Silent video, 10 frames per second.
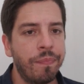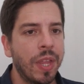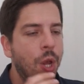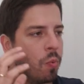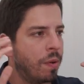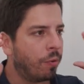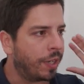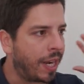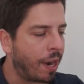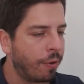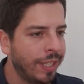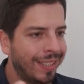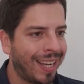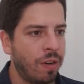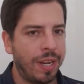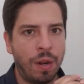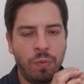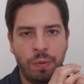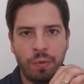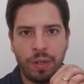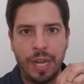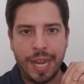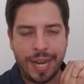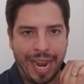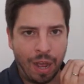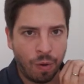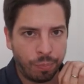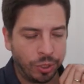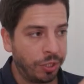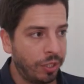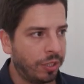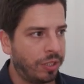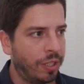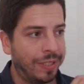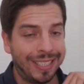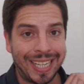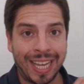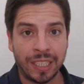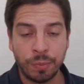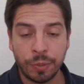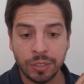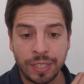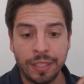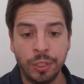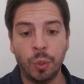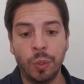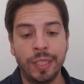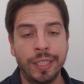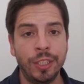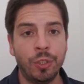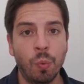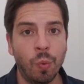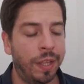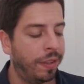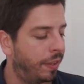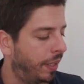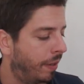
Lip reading: We were narrowing down, and we were now positioning ourselves as experts at doing this one thing.